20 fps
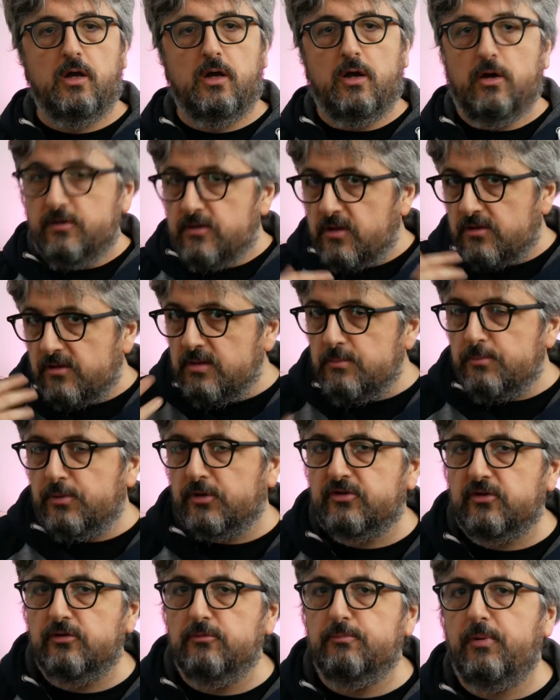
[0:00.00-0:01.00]
Another
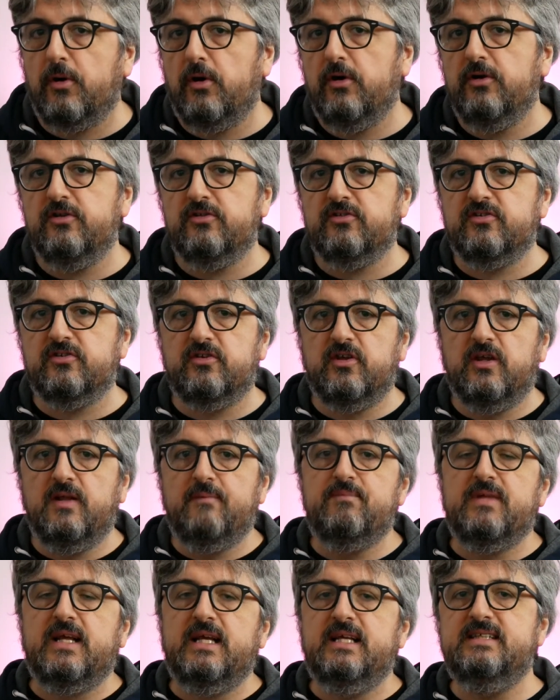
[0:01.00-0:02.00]
important point
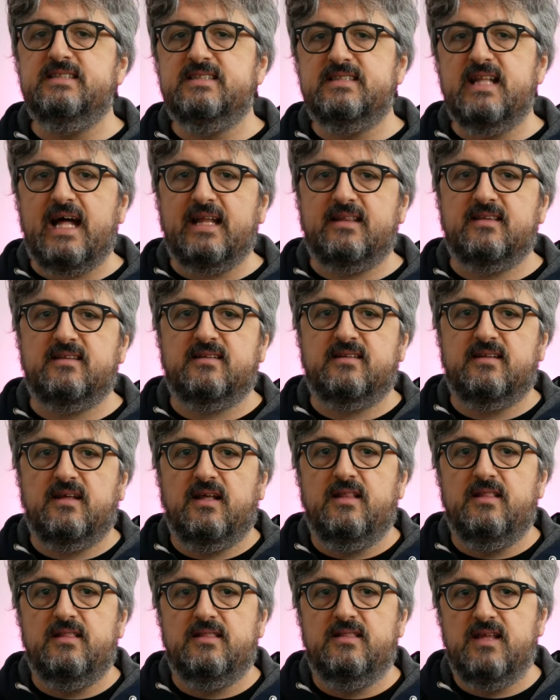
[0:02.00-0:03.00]
is that
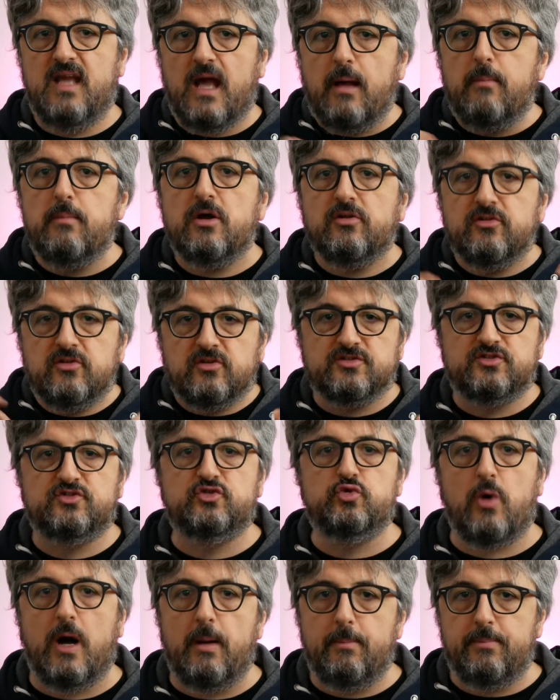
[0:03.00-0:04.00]
the amount of
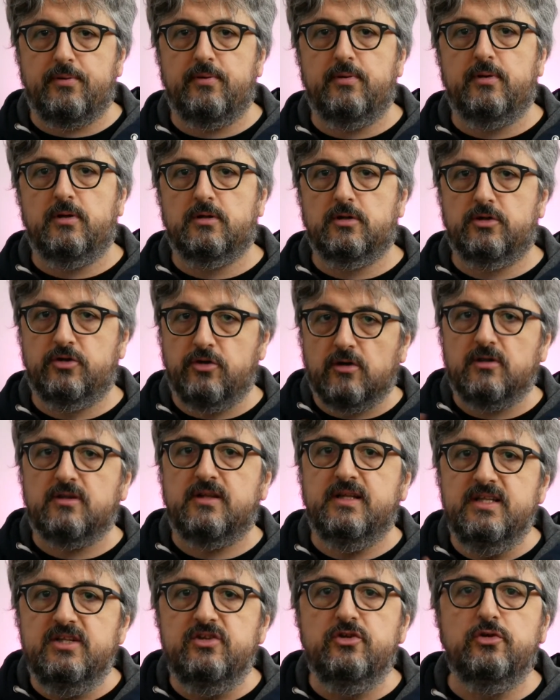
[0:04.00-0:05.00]
swap
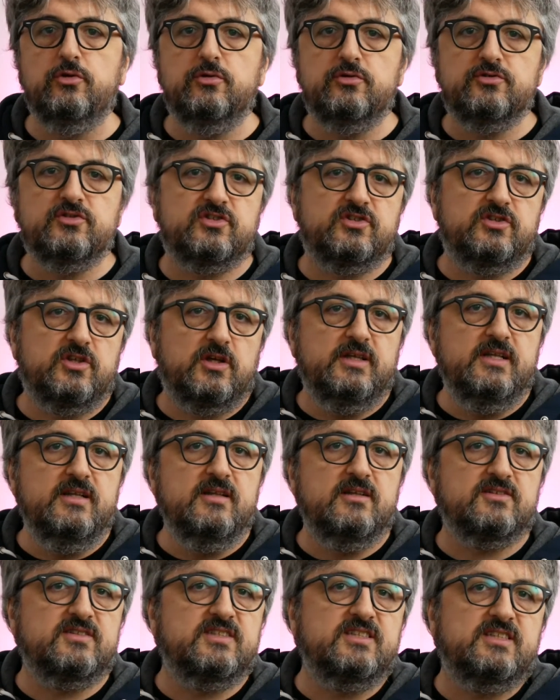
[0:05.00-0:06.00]
currently in use
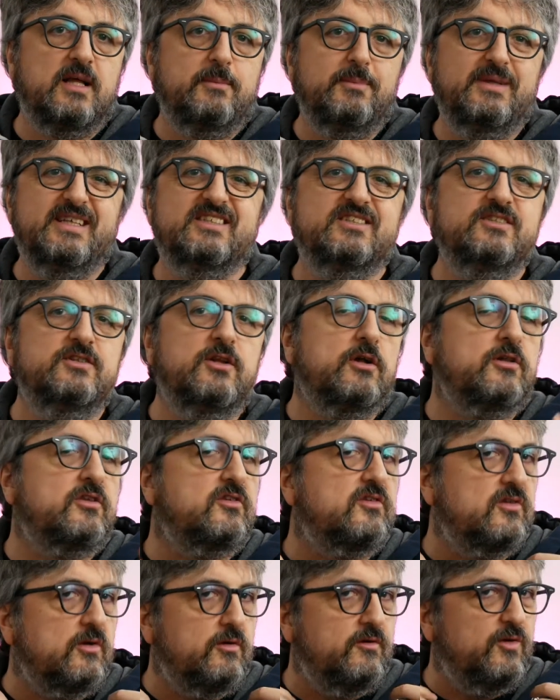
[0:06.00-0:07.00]
in the system is
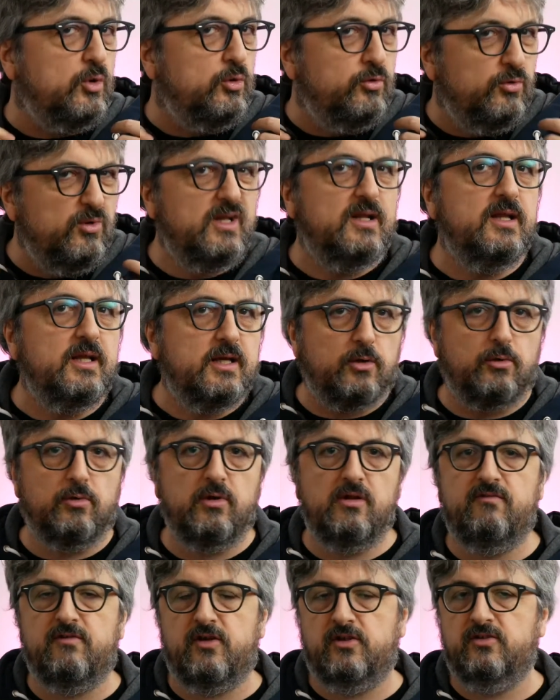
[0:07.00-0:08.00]
not really
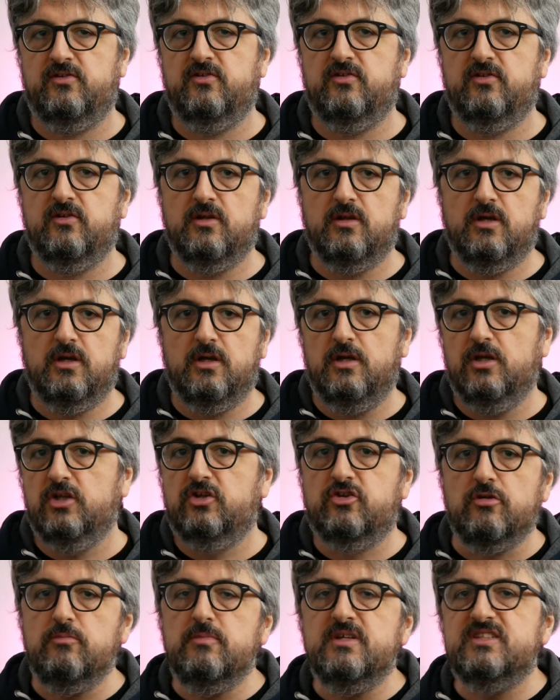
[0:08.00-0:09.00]
relevant. It
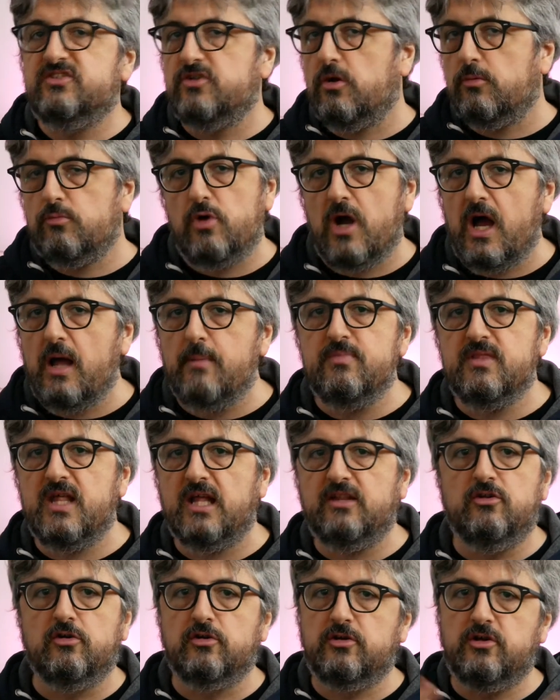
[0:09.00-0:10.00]
can be some RAM
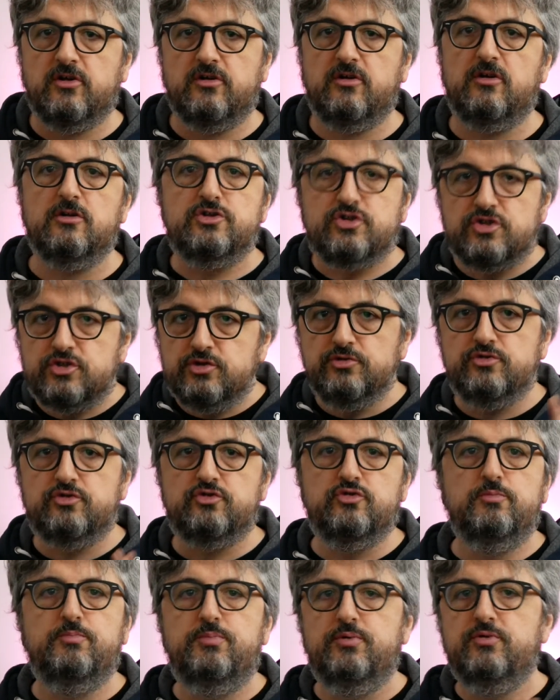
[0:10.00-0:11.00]
that the kernel chooses
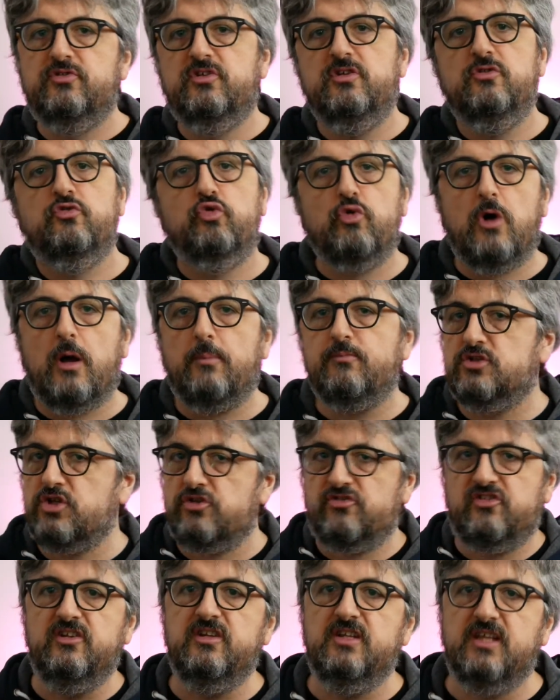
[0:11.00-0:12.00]
to put in swap
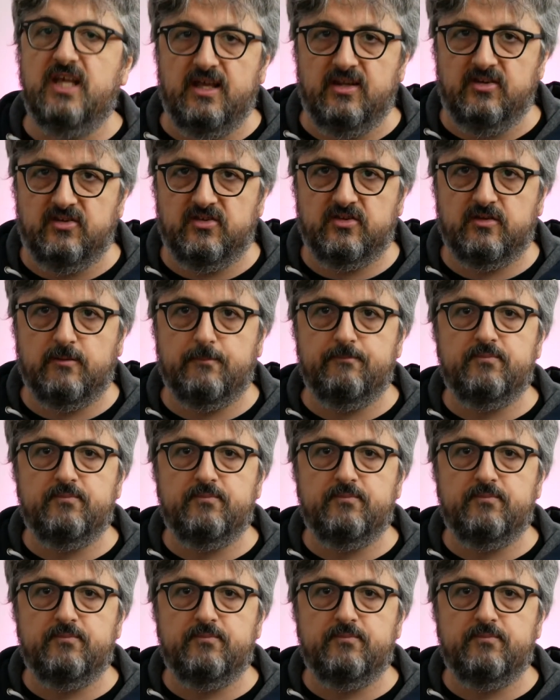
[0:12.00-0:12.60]
just in case.